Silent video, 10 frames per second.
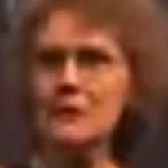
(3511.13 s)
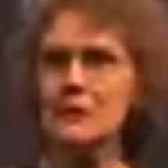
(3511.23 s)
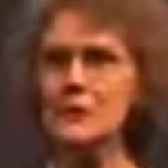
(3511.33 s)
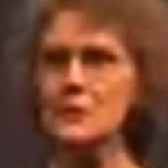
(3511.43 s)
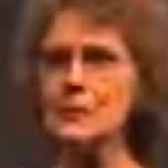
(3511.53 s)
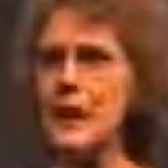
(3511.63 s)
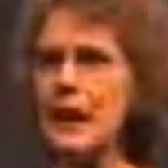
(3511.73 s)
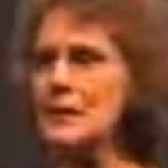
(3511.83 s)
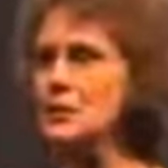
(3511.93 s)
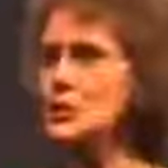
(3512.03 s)
because I was
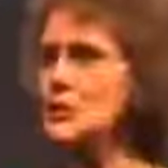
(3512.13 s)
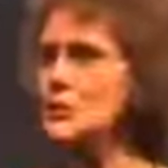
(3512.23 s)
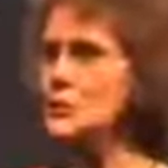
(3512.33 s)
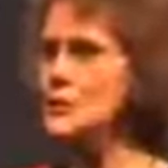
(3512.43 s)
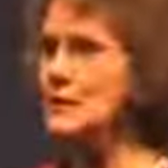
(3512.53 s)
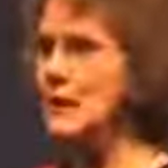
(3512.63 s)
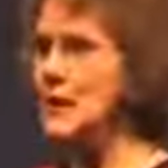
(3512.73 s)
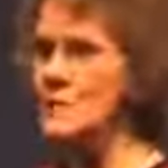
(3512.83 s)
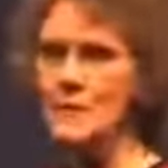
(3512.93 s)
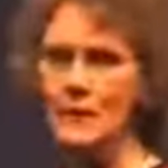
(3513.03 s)
actually doing
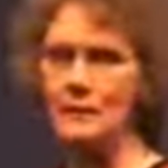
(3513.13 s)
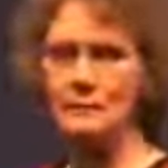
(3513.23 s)
them